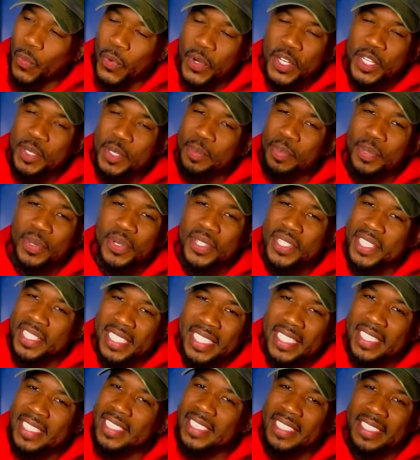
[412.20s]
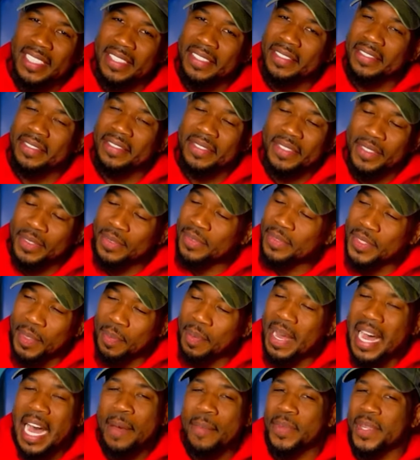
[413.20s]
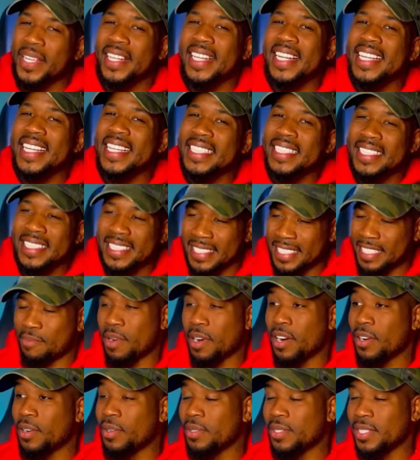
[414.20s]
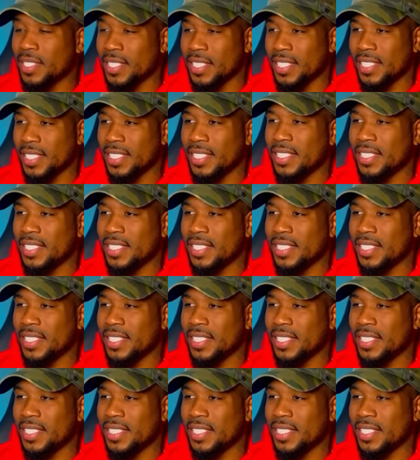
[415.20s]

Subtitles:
1% of the population, bro.